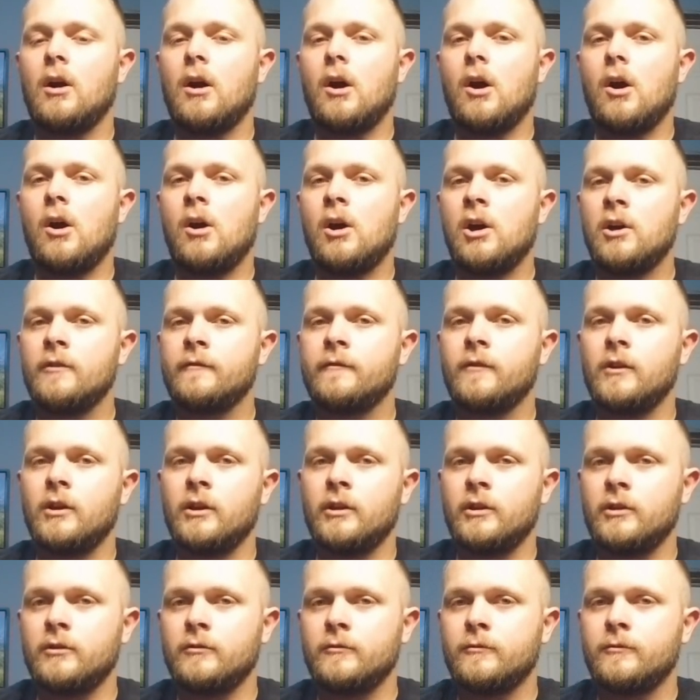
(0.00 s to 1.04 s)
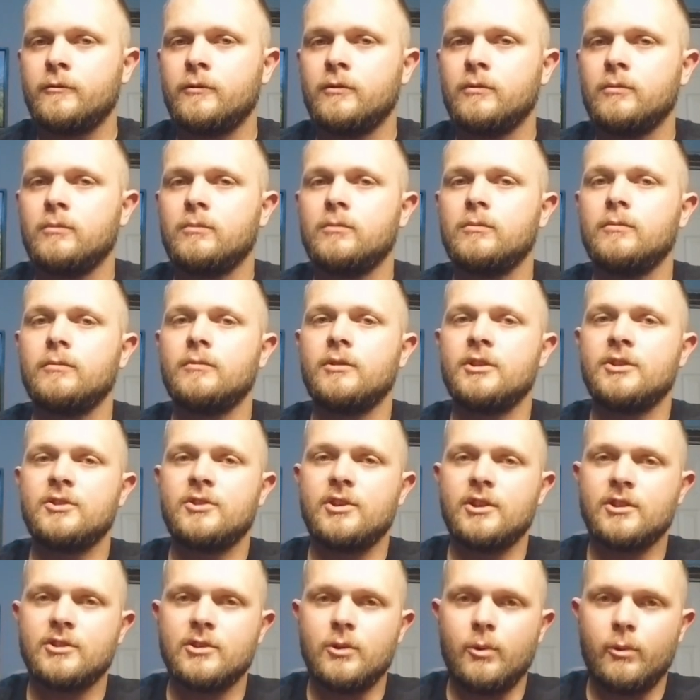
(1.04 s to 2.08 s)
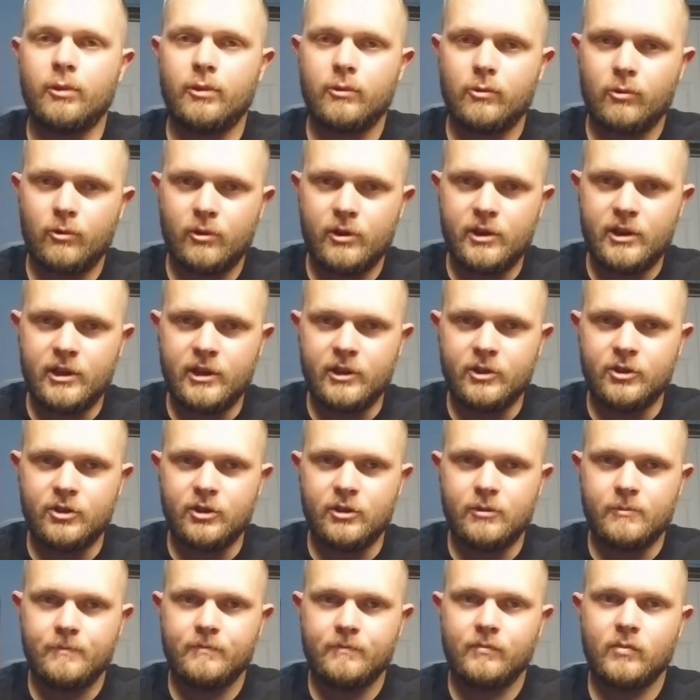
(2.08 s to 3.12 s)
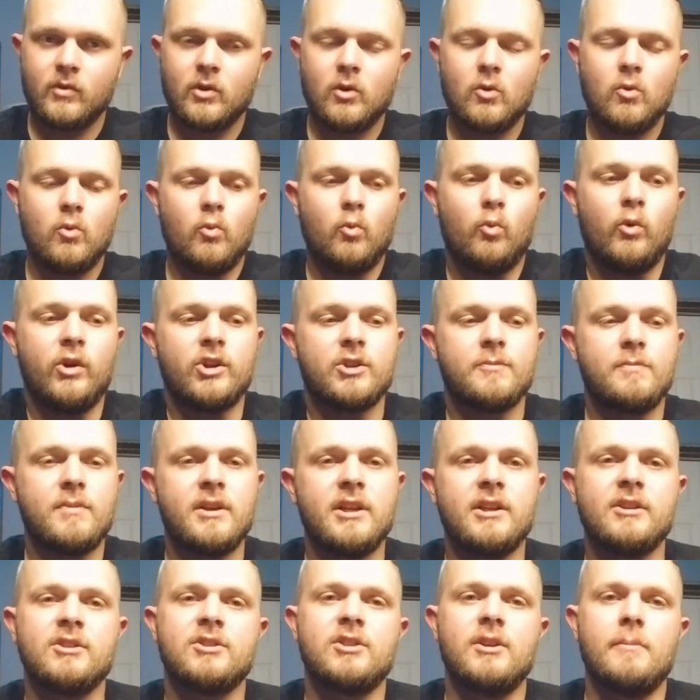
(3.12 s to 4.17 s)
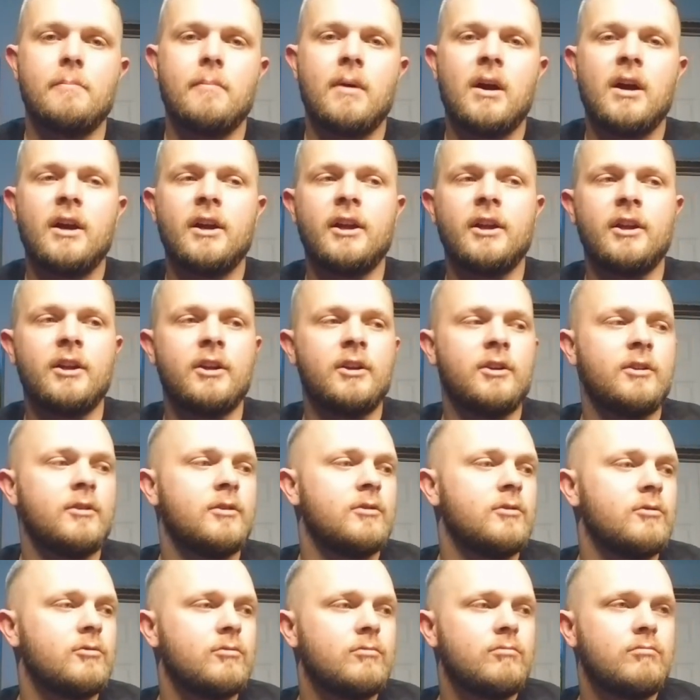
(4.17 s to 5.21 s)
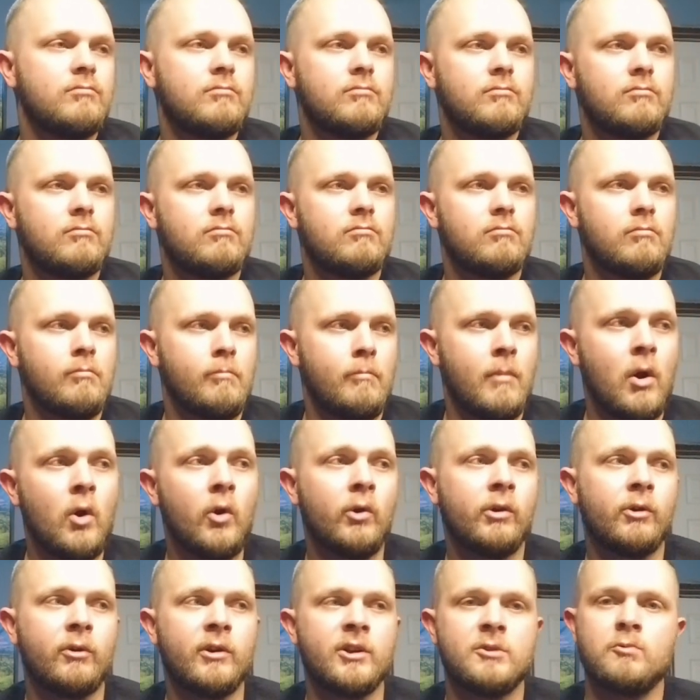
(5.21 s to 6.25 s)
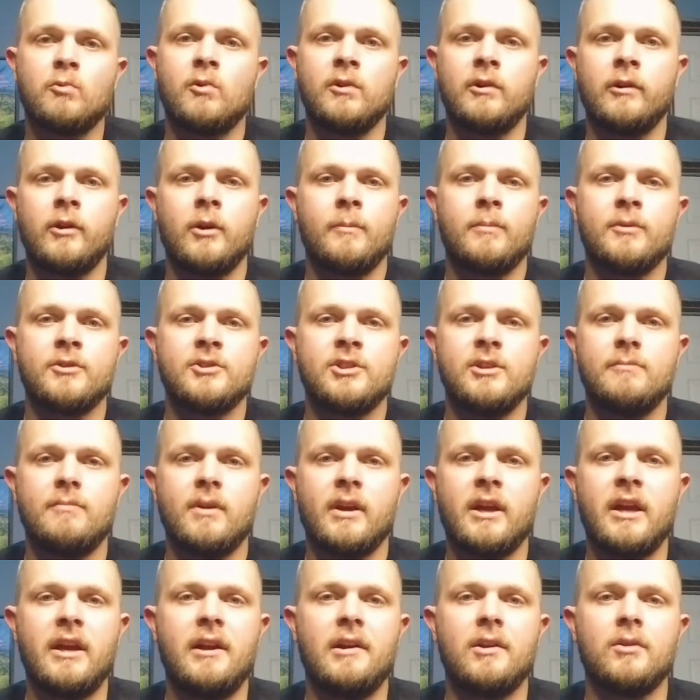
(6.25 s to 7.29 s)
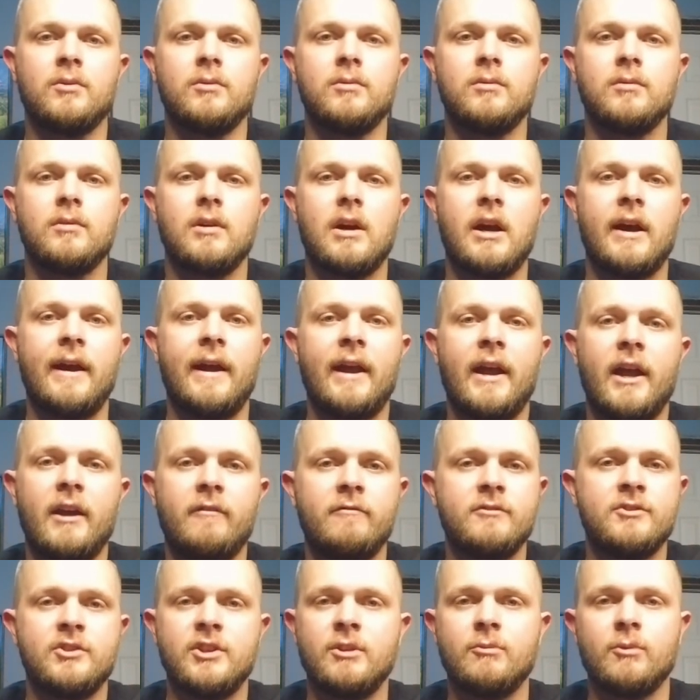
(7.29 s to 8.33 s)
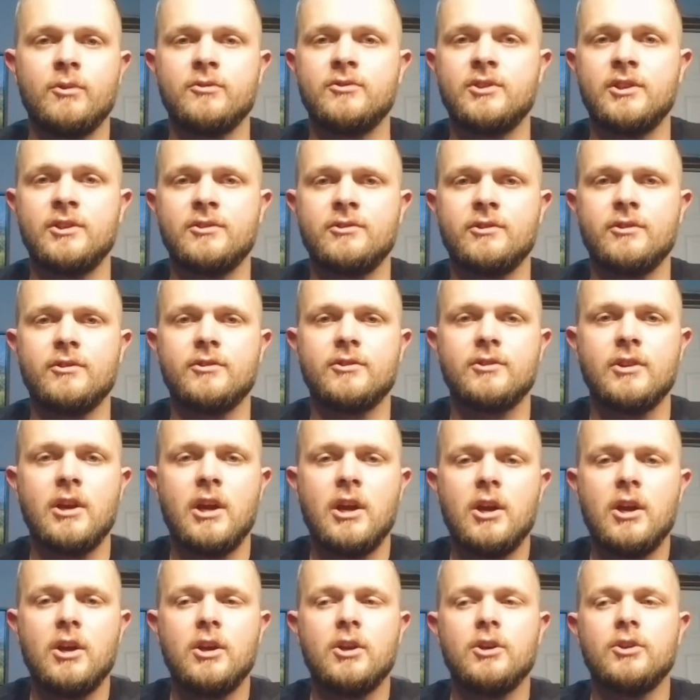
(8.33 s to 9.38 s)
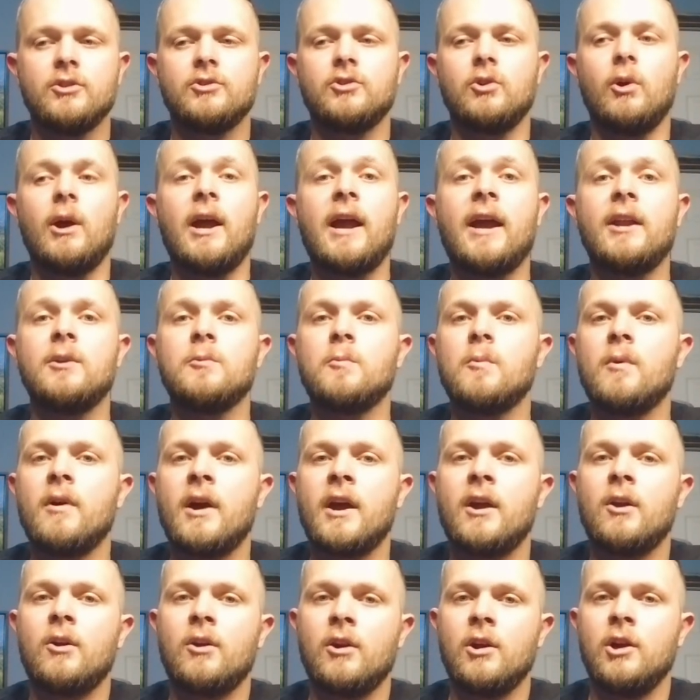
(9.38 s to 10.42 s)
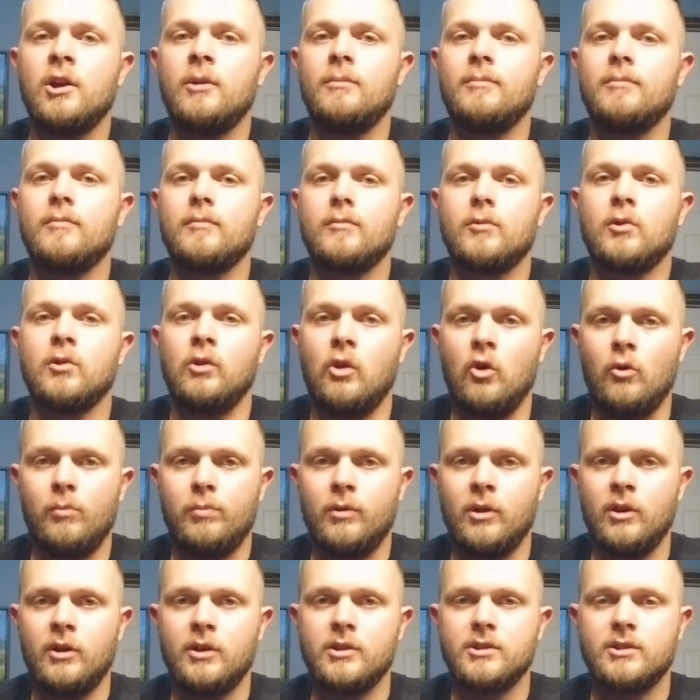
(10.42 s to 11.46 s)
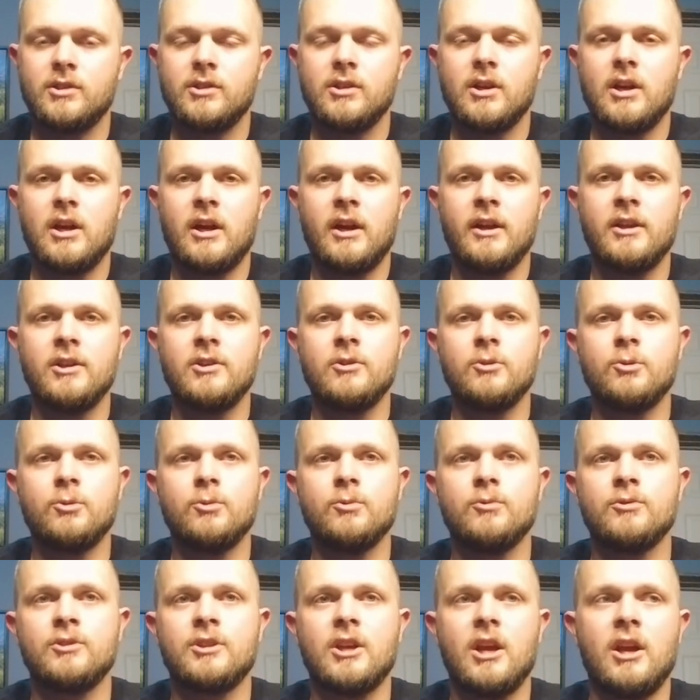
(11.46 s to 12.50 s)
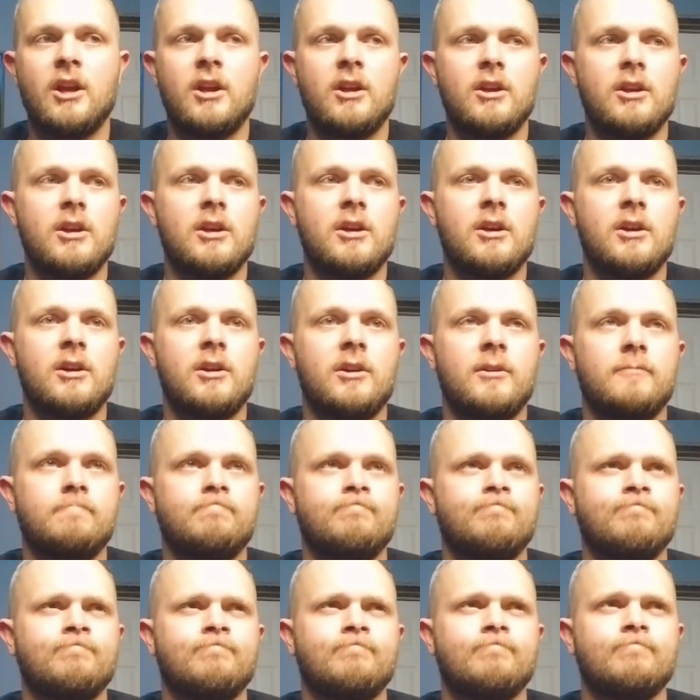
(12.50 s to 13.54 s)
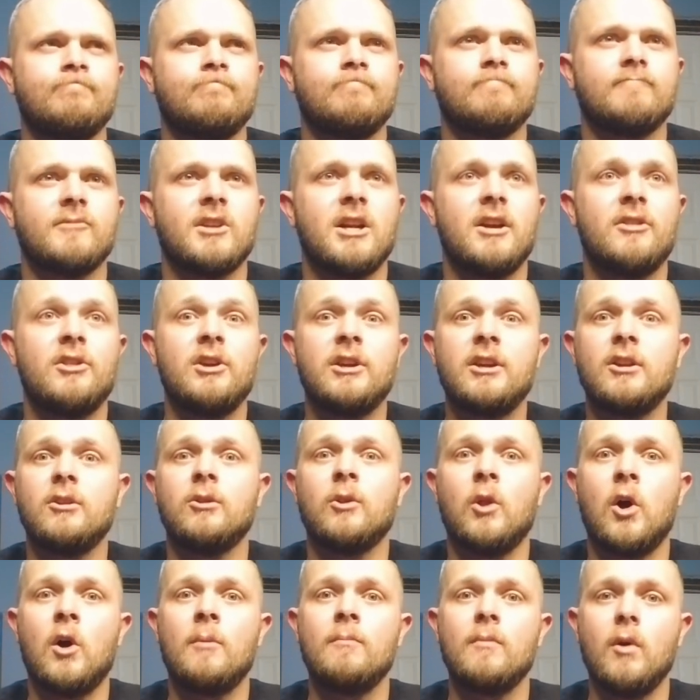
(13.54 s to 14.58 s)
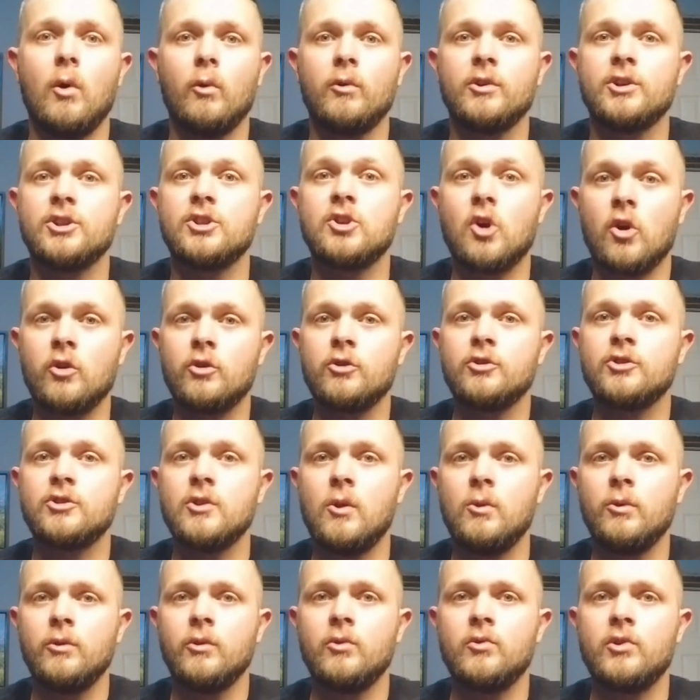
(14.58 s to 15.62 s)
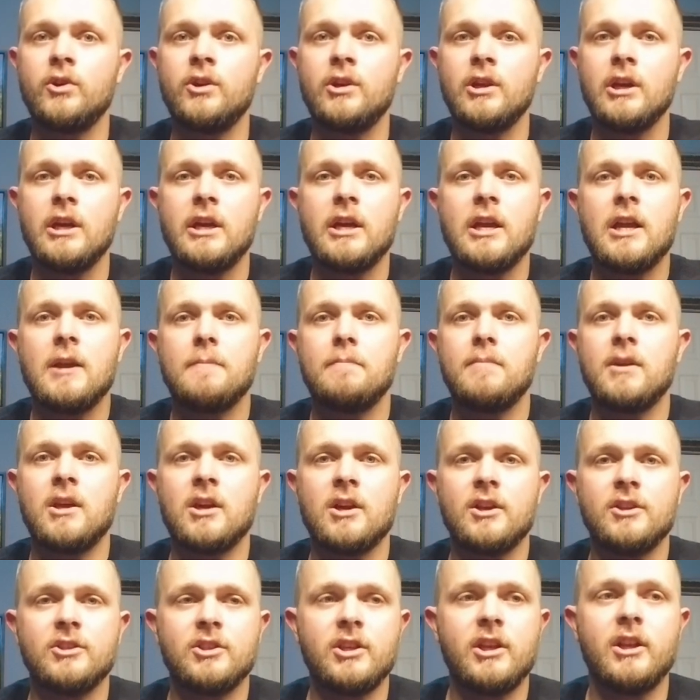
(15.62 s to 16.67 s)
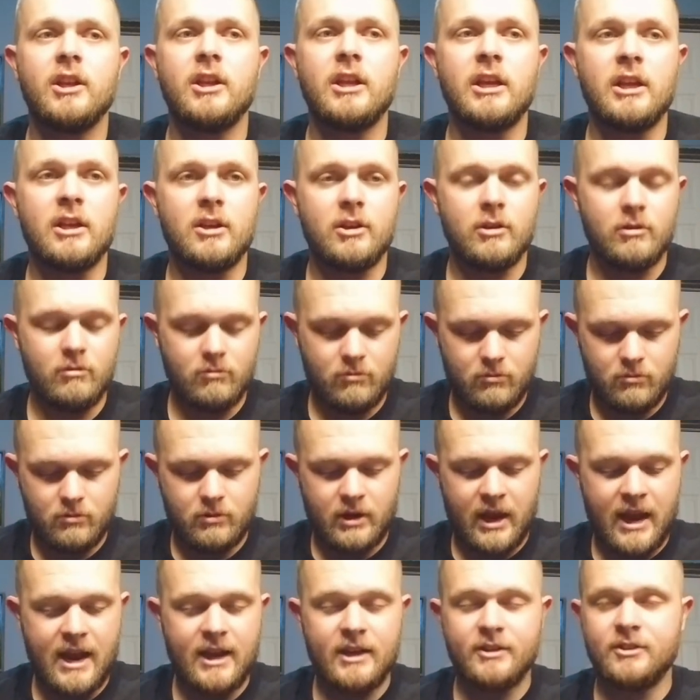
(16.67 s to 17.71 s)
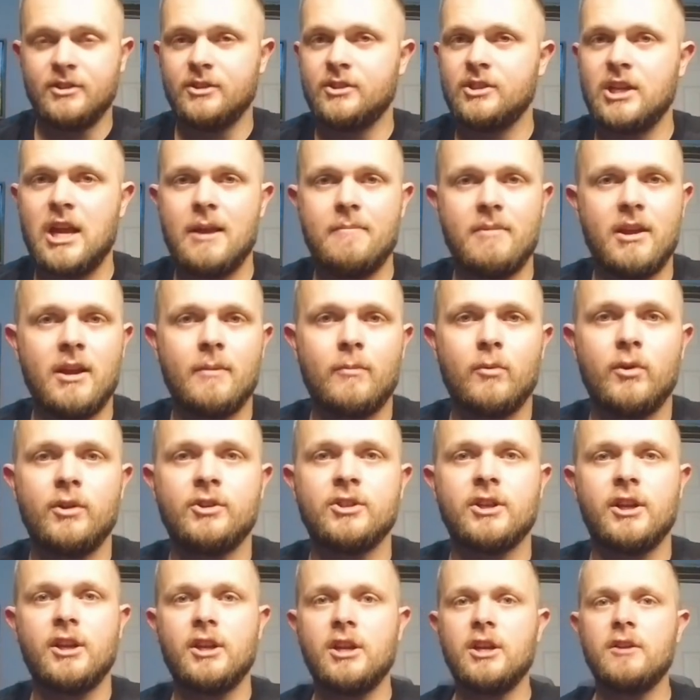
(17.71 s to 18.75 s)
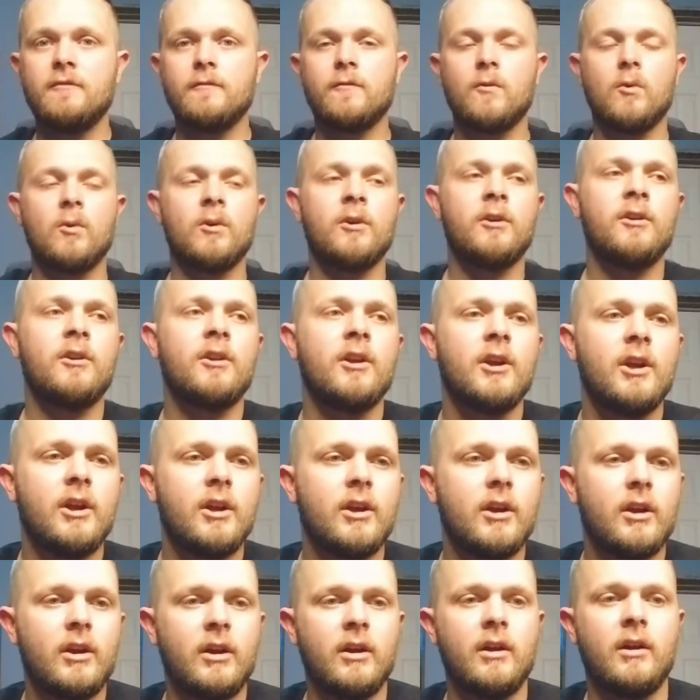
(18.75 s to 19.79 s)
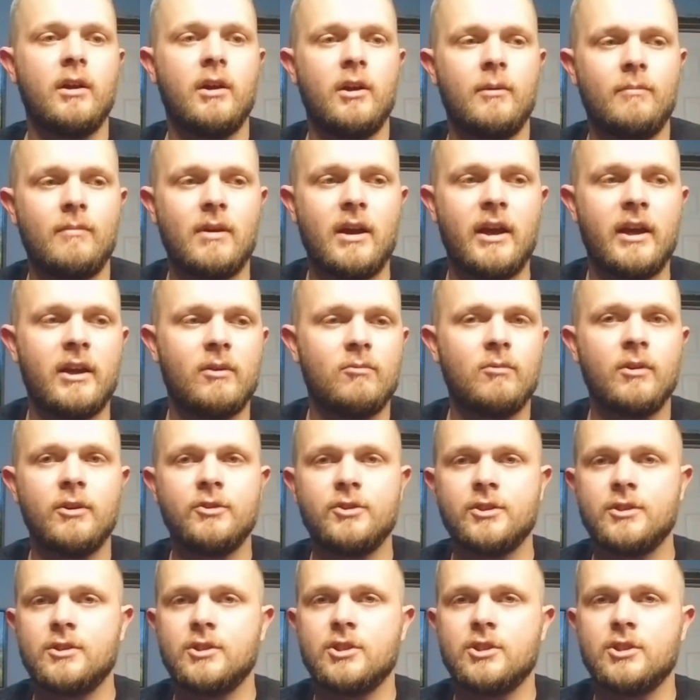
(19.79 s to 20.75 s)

off of the 603 engine, which means that my motor is 100% mechanical. I have 0 sensors. So I had to wire up glow plugs. I used I think a lawnmower starter solenoid, because it has the same amperage I need for it. I can run just a